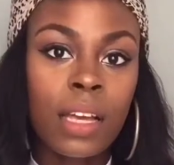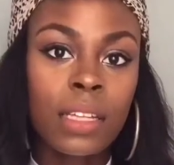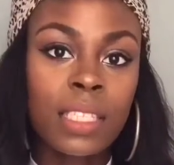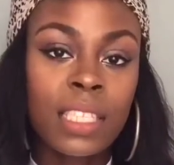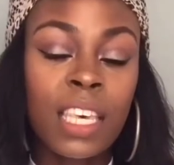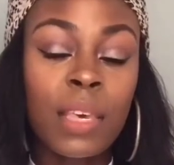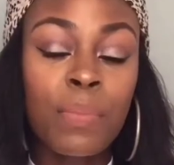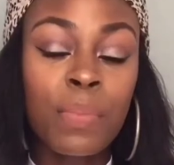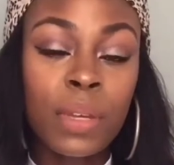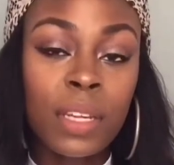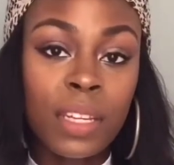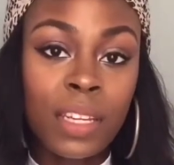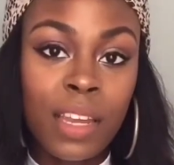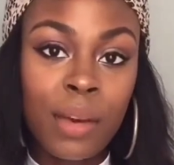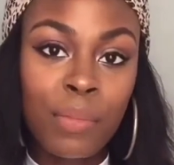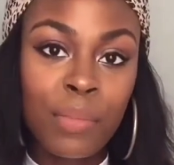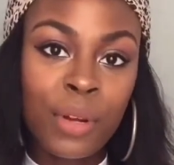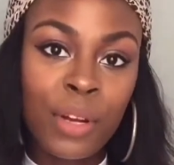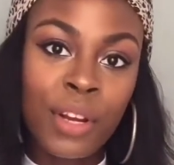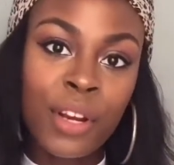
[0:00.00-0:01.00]
Tip
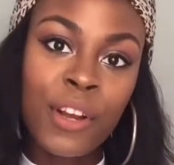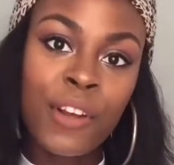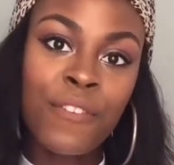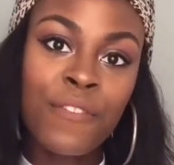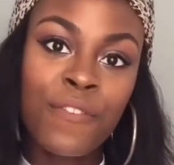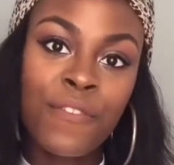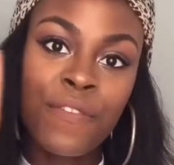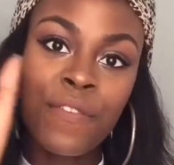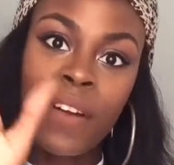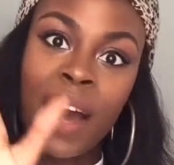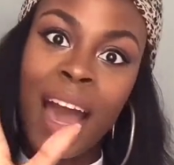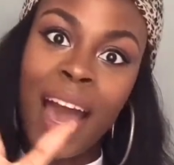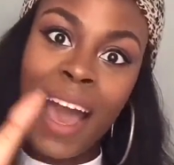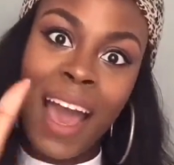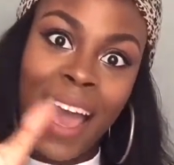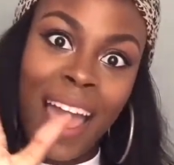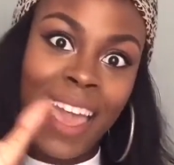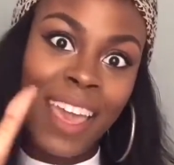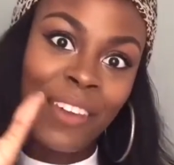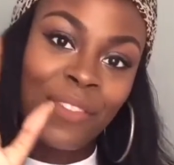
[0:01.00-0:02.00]
number
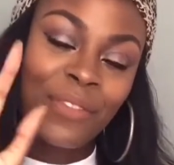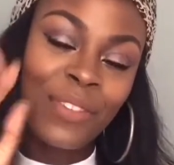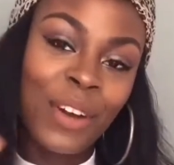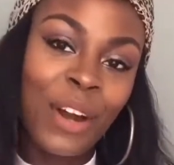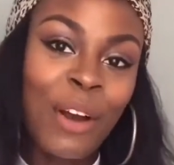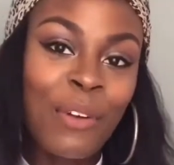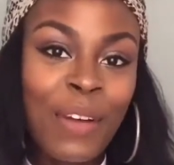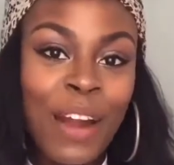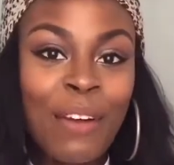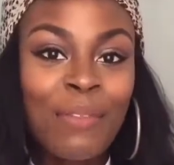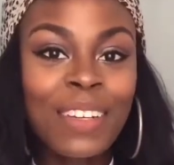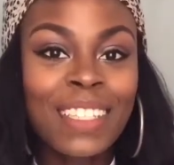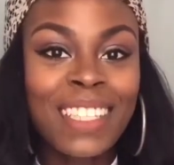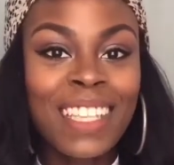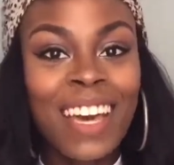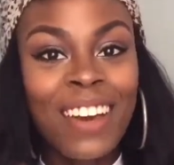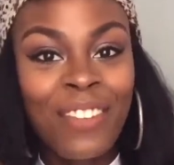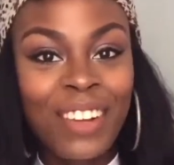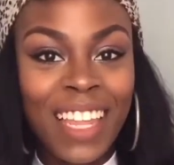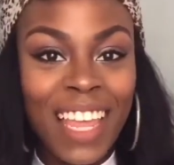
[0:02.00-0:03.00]
5. Oh, we're
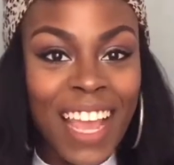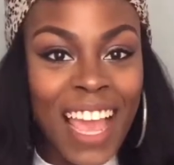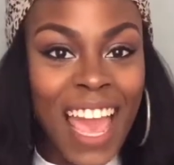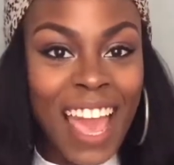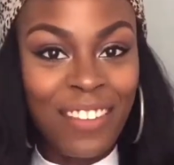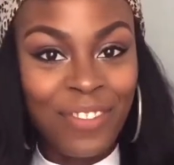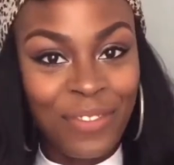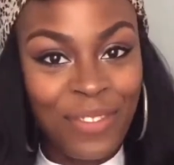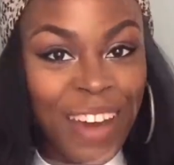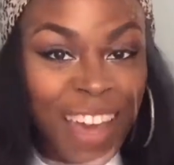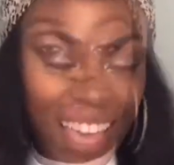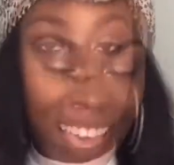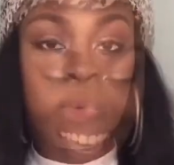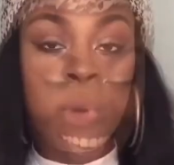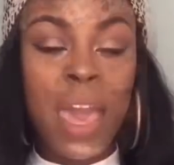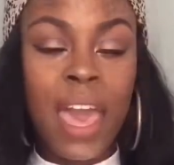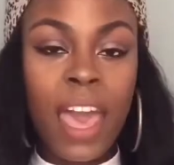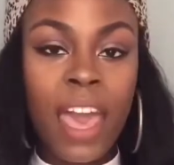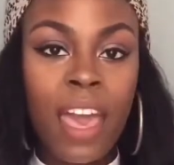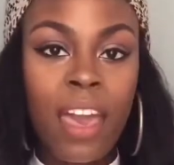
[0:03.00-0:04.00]
almost done. We're like halfway. If
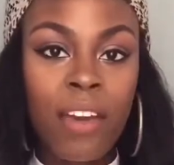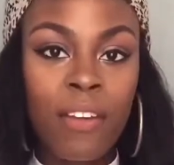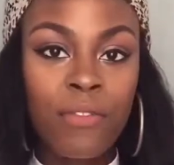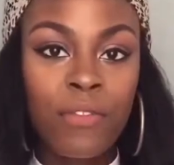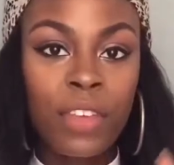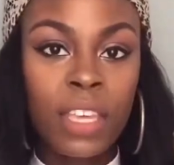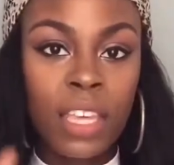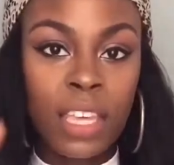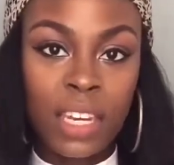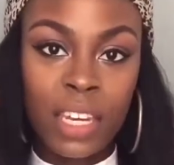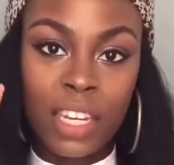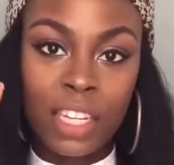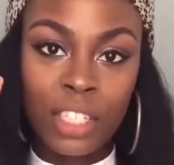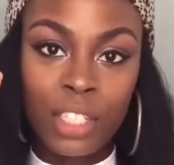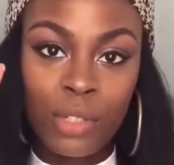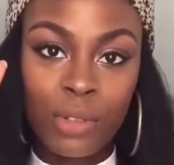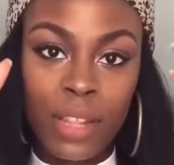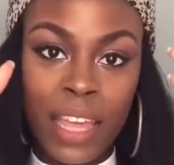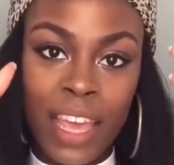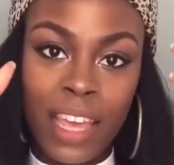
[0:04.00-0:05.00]
you have an
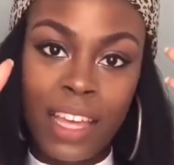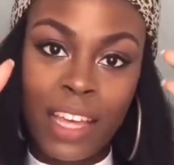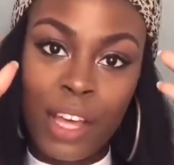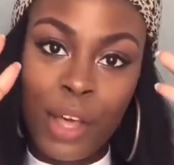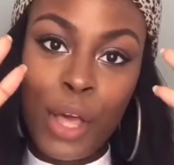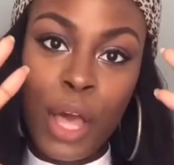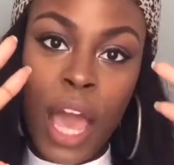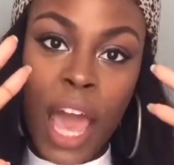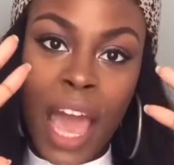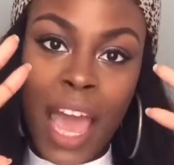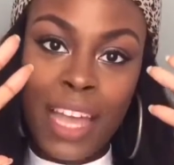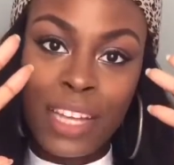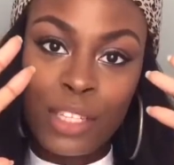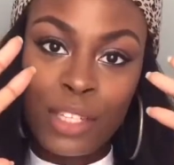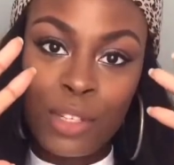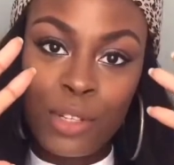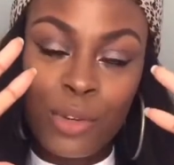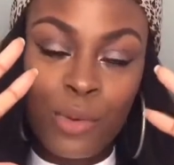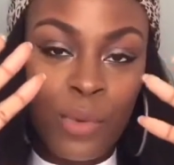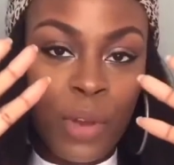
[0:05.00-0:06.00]
issue like I
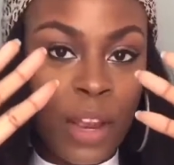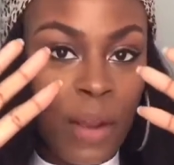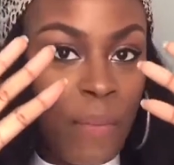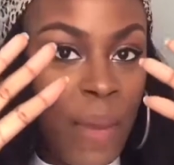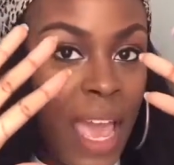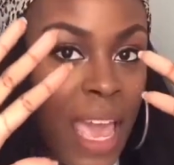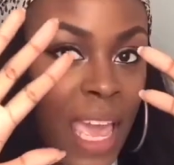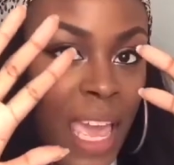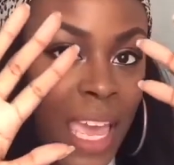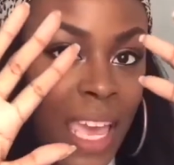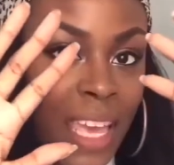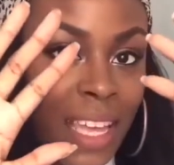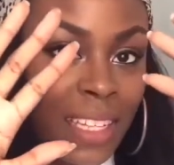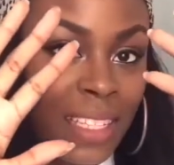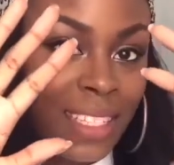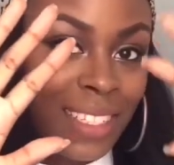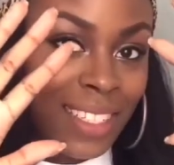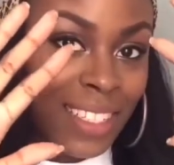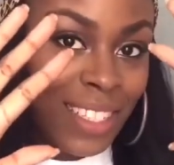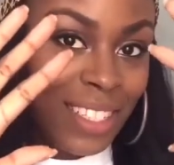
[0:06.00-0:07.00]
do where my
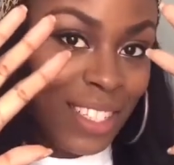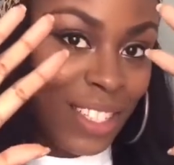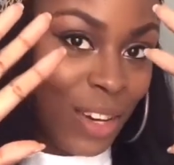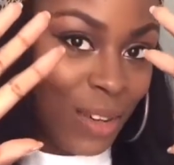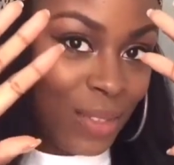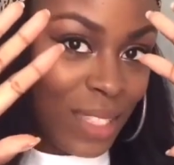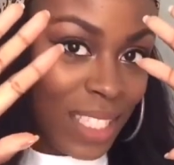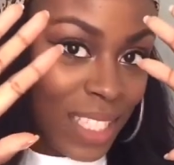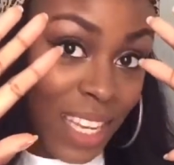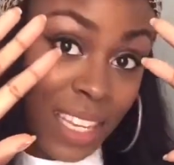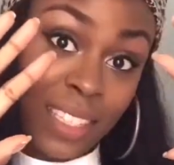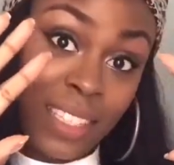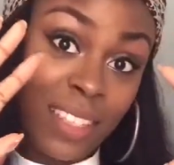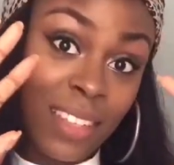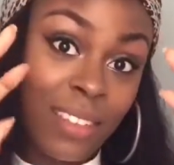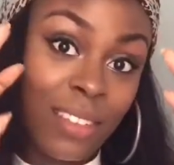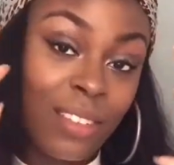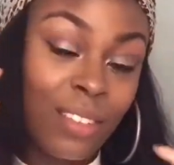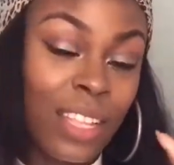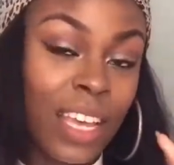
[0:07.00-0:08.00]
hands don't stay
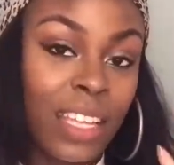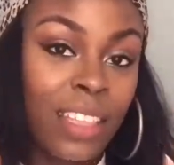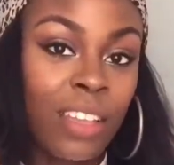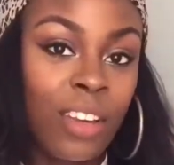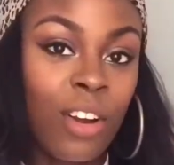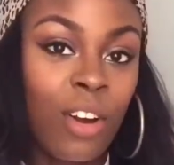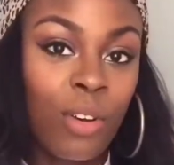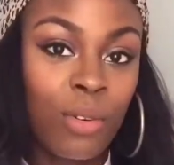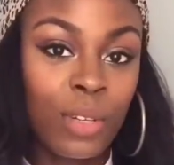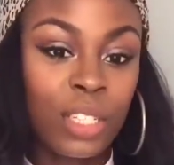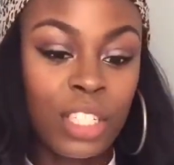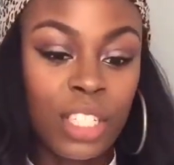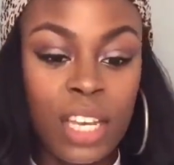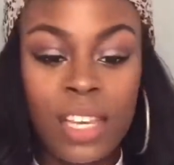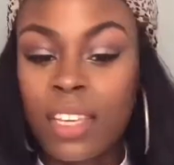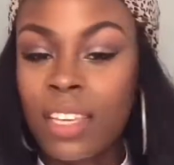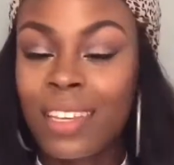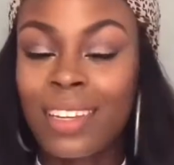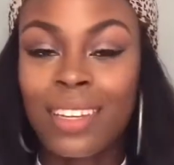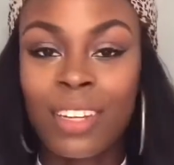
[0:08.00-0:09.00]
still, like they're always
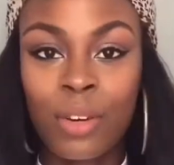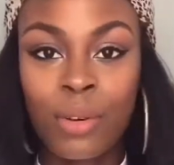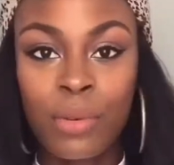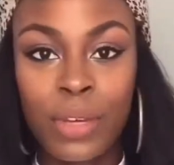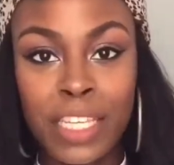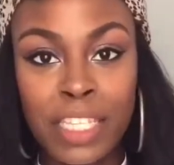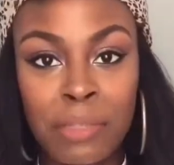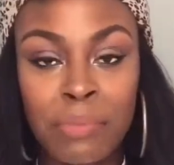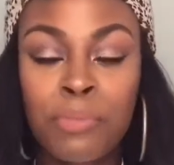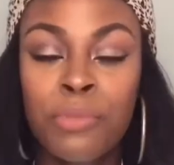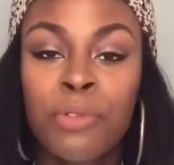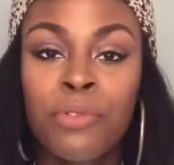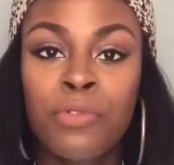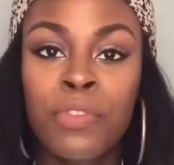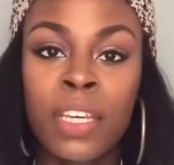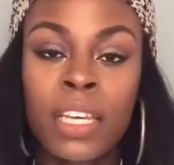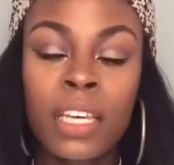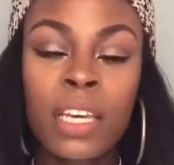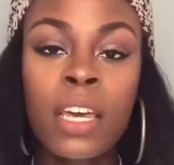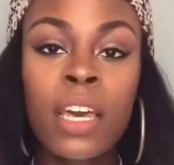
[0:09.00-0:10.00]
shaking and always
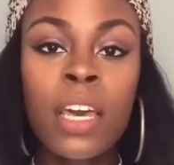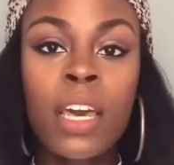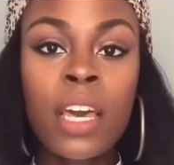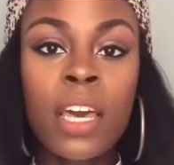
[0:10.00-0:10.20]
moving,